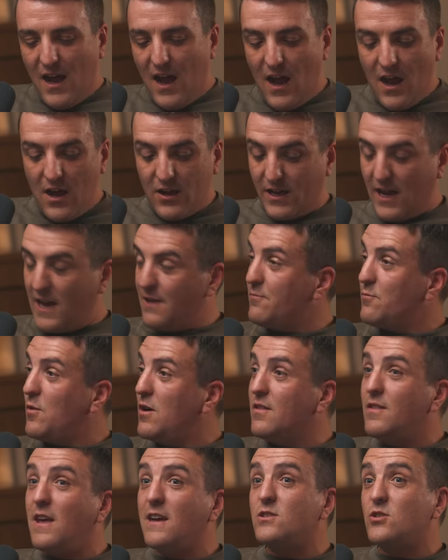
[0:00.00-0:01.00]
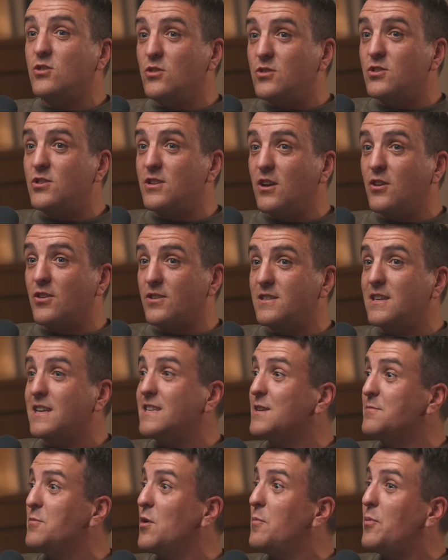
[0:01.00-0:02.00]
Okay, well, that's good to know. At
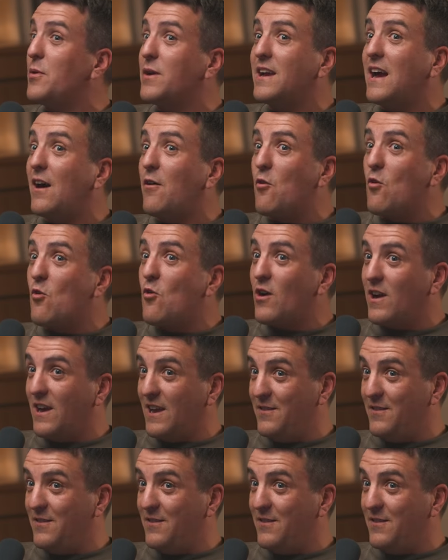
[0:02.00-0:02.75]
least I'm not putting out wrong